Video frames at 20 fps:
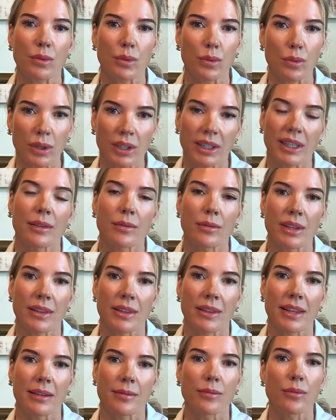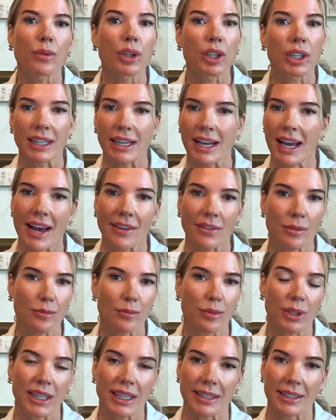working with them, we're going to have a
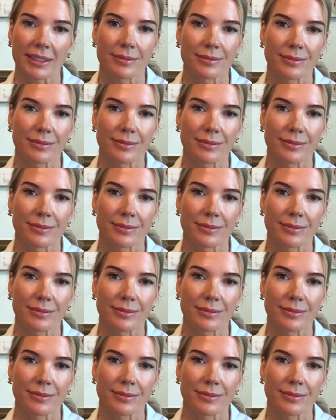break.